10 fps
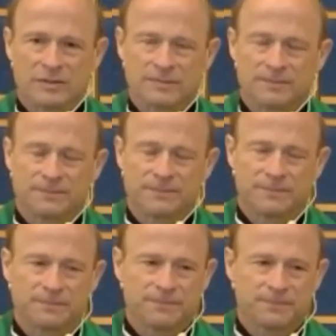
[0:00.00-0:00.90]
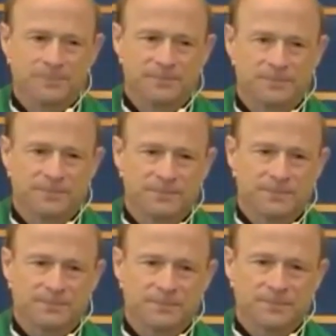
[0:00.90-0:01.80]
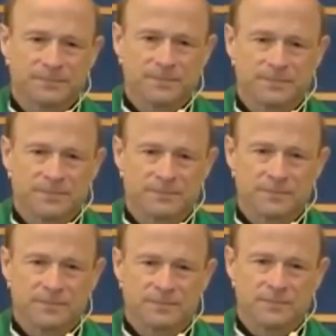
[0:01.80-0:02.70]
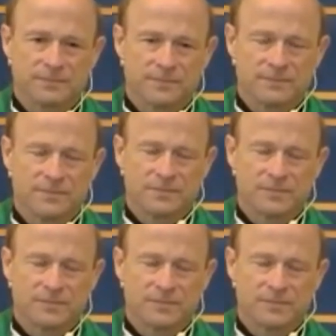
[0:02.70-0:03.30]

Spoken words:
Nothing is said.